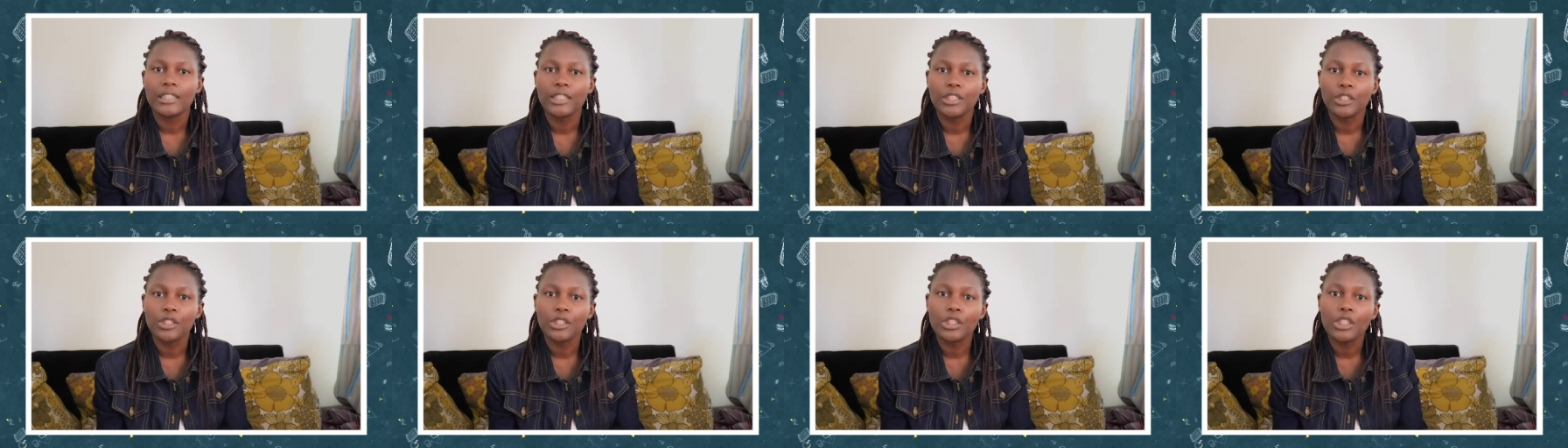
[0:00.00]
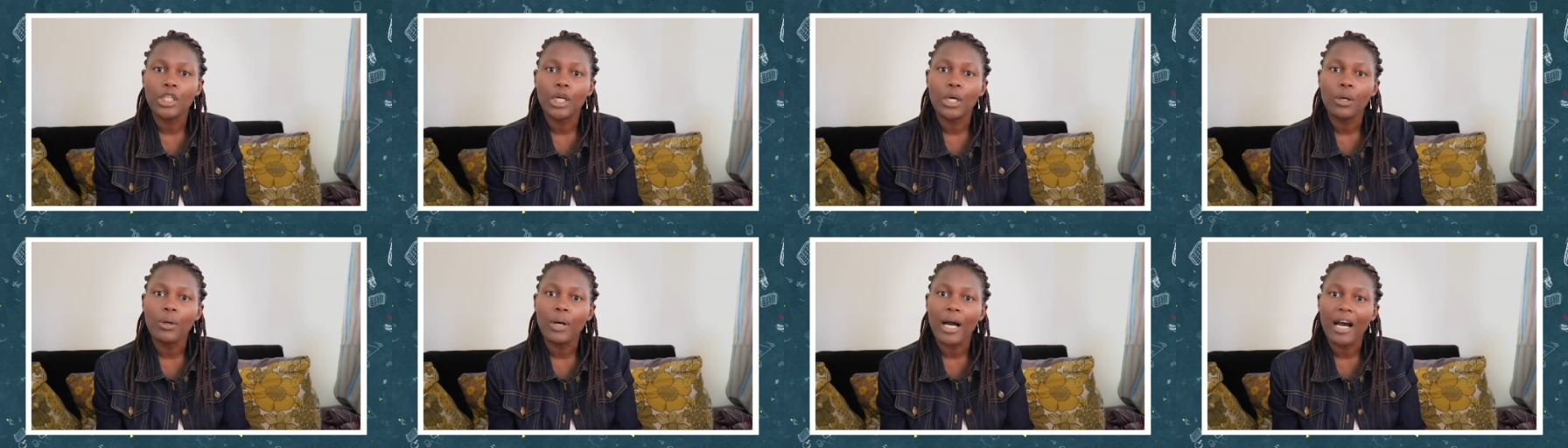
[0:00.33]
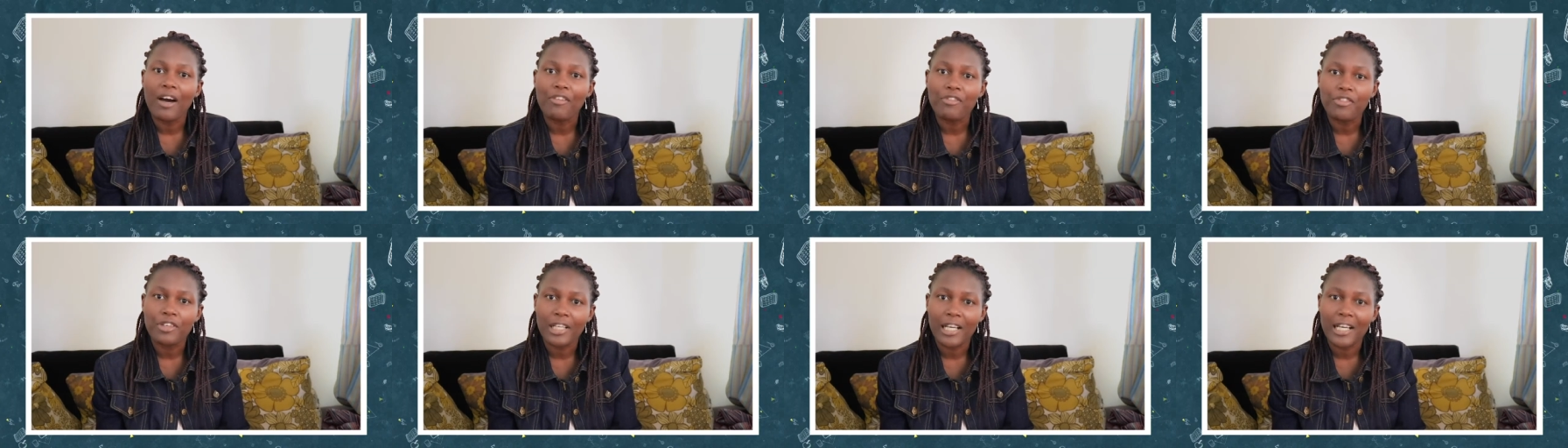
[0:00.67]
Did you know
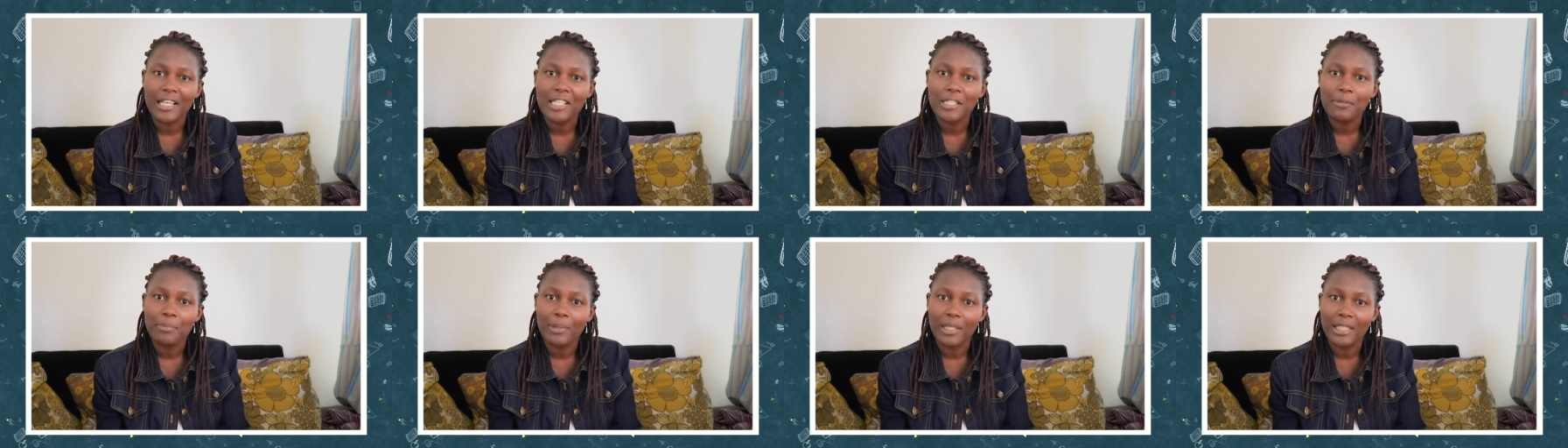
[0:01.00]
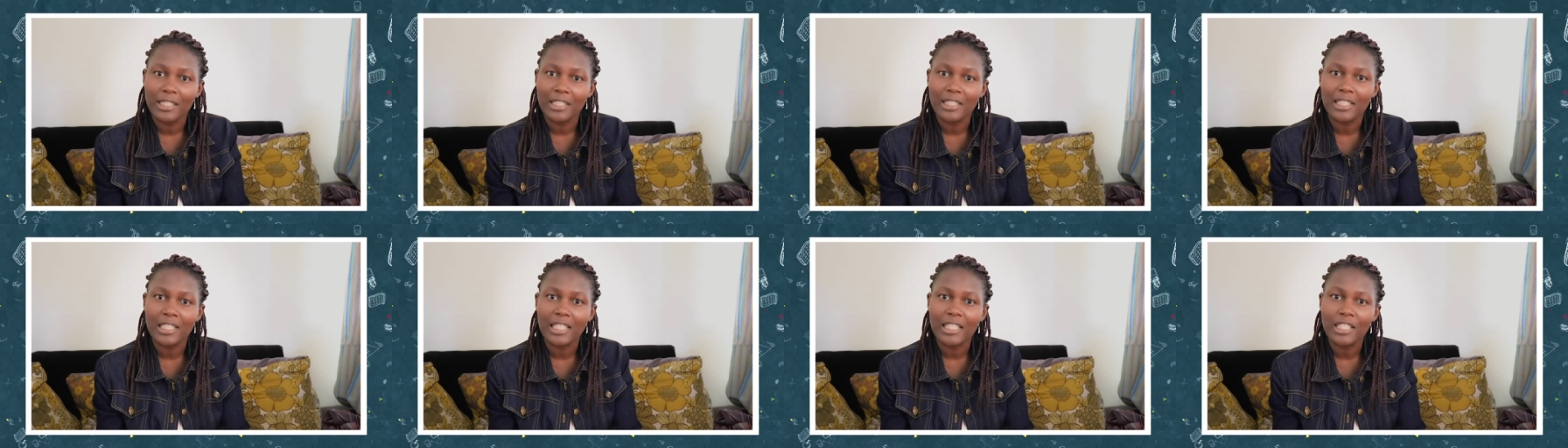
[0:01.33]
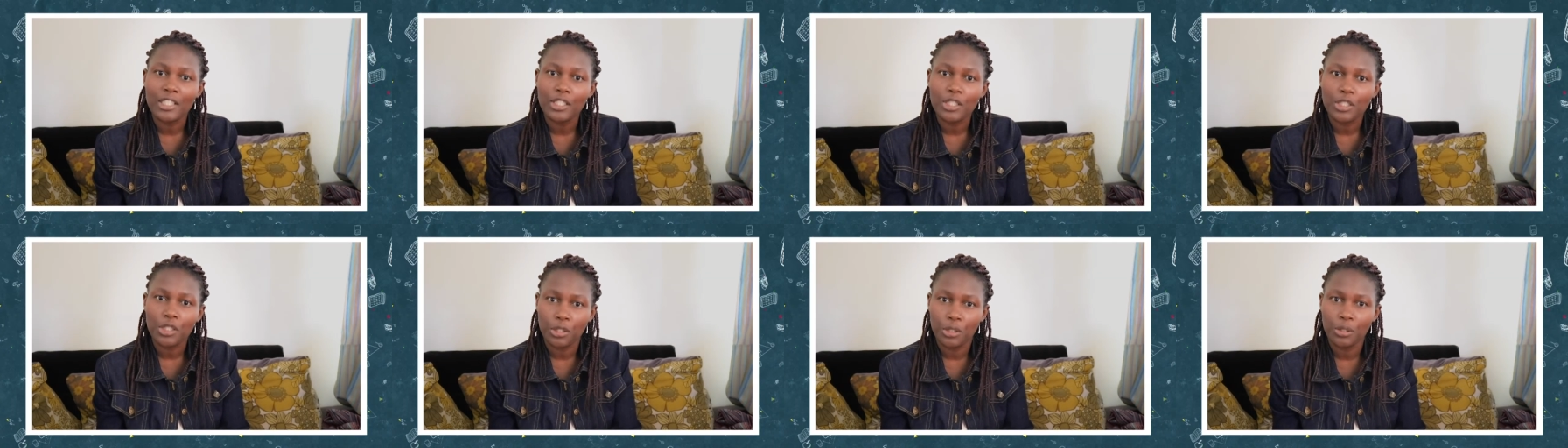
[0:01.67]
Africa is splitting
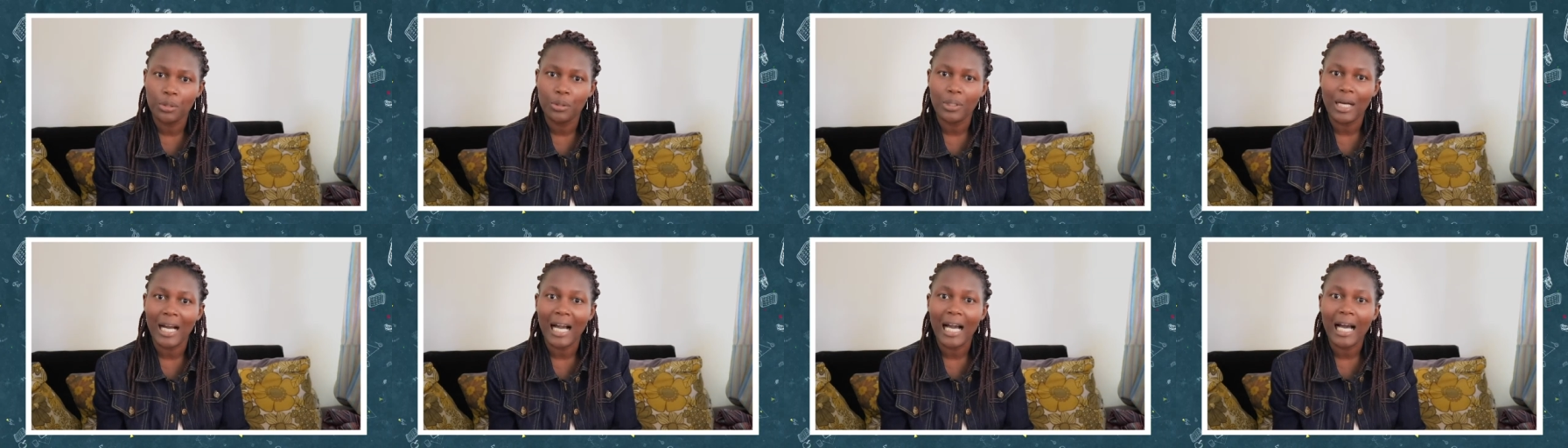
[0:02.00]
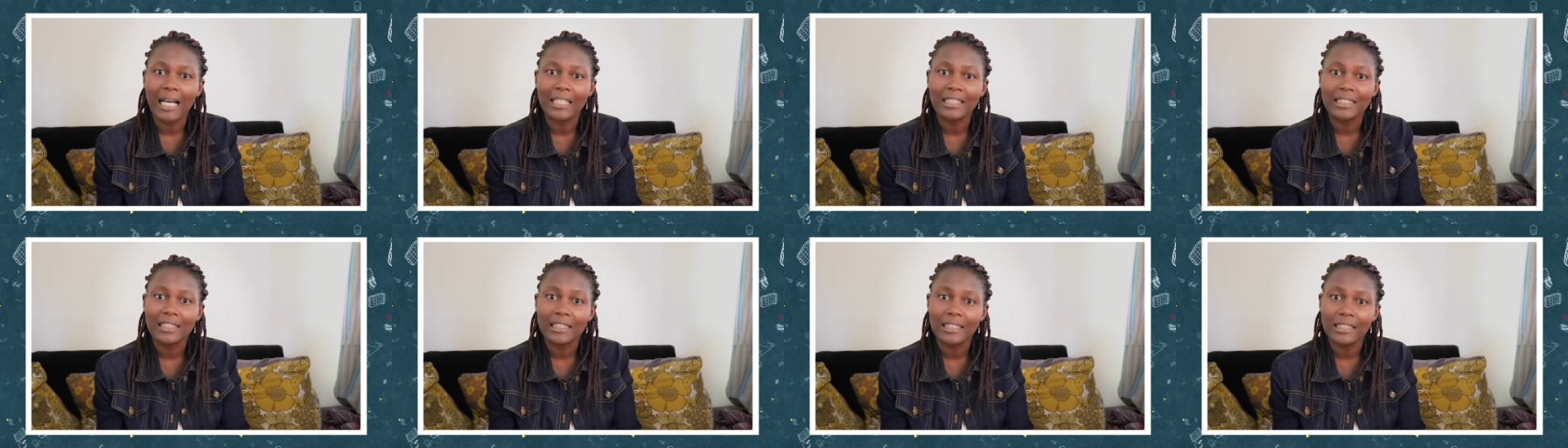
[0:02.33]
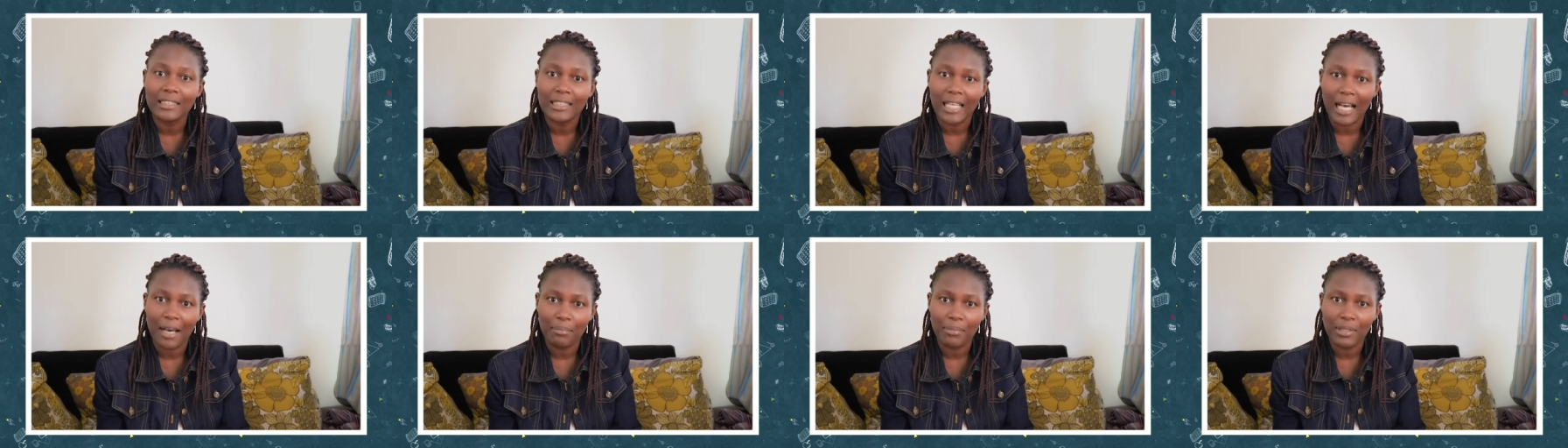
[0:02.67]
in two and it
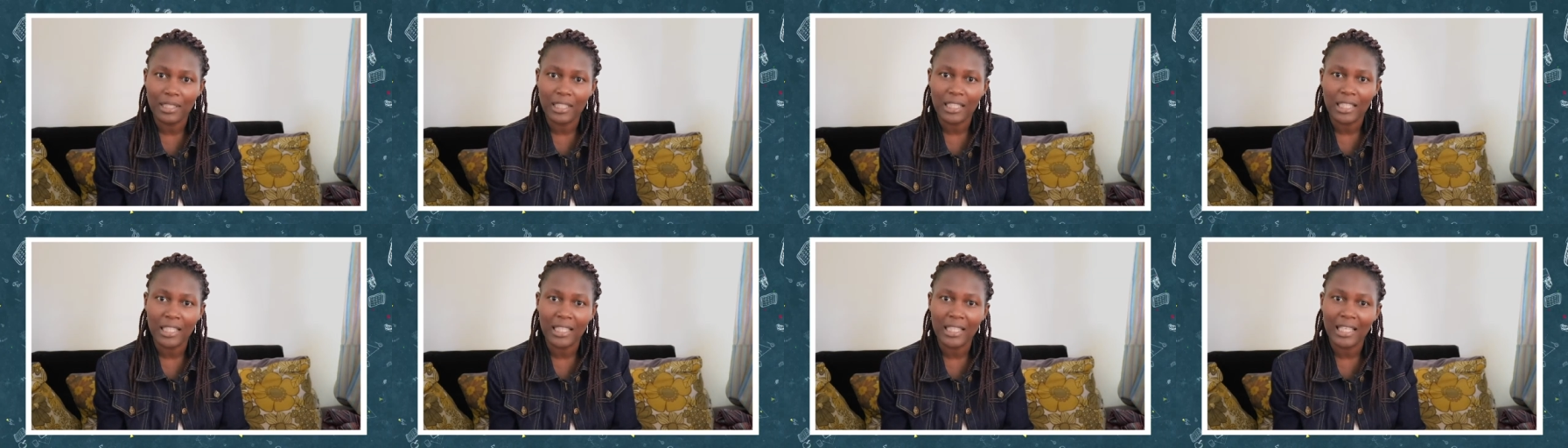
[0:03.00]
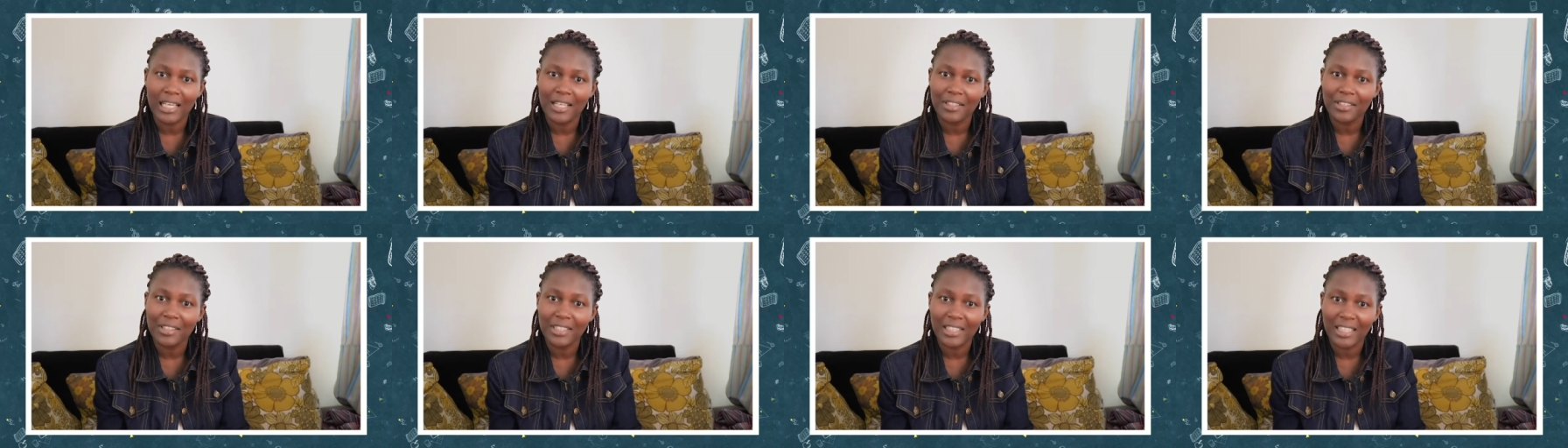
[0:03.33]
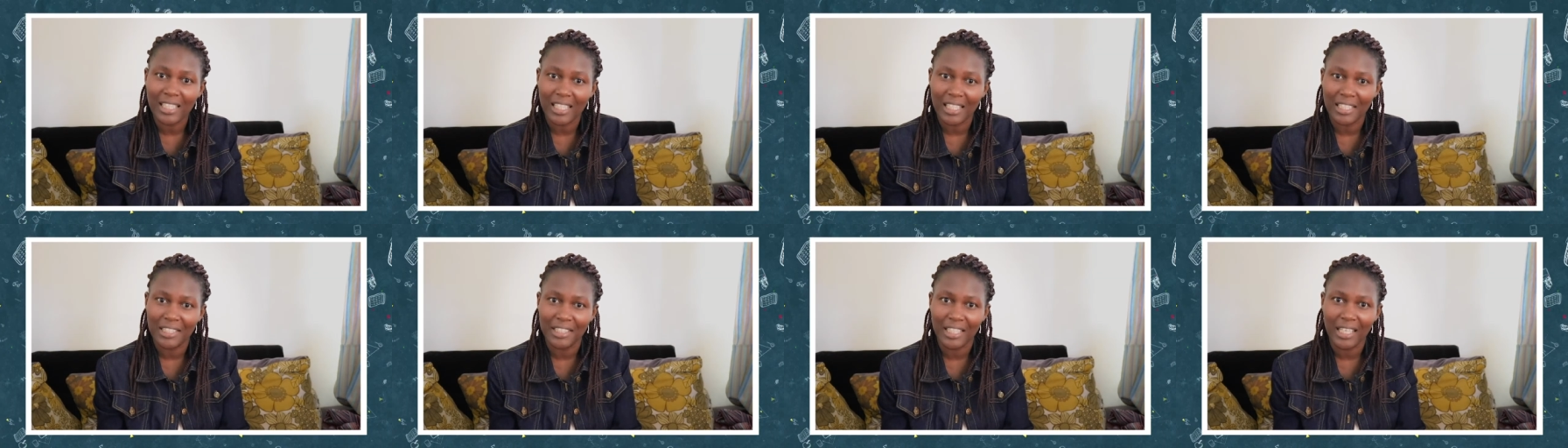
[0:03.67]
is happening here in
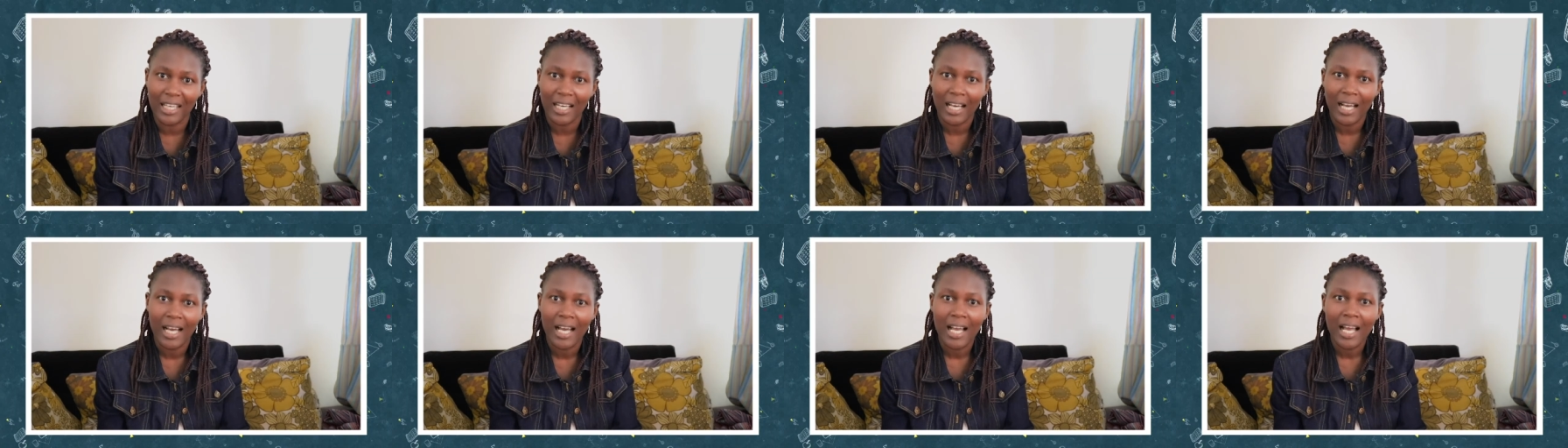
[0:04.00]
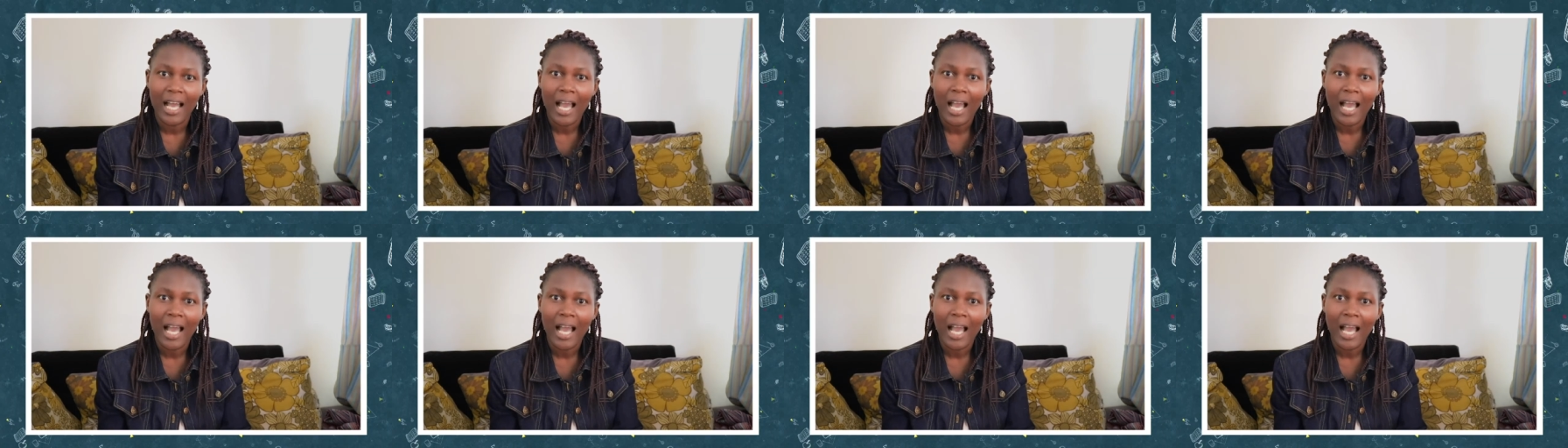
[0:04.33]
Kenya?